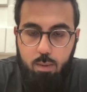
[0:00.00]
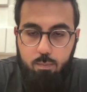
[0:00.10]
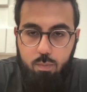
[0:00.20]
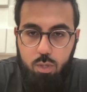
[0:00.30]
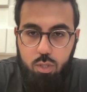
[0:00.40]

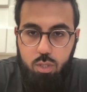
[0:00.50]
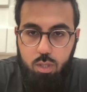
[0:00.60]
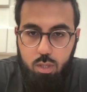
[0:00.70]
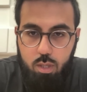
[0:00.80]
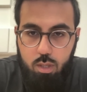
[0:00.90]
um, the,
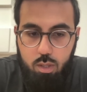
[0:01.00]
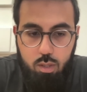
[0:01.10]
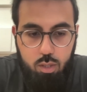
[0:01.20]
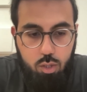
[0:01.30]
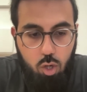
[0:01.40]
the,
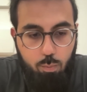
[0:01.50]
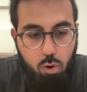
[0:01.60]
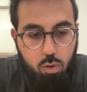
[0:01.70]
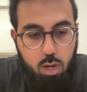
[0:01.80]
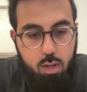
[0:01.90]
the
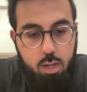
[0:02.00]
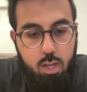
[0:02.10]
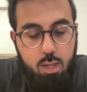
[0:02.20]
stockbroker,